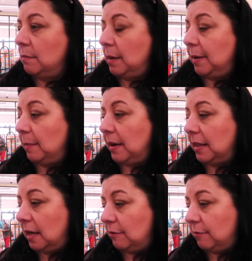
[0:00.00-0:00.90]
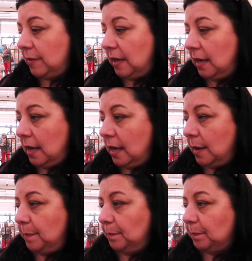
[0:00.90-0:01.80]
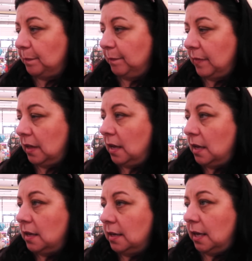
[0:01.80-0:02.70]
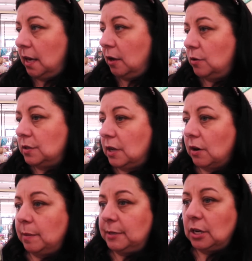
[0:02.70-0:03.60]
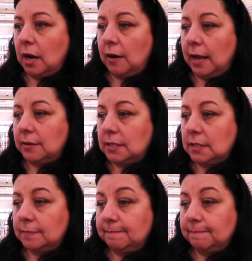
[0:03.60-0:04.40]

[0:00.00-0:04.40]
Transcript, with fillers: maybe I'll buy that for the um, kiddos that are coming to our house.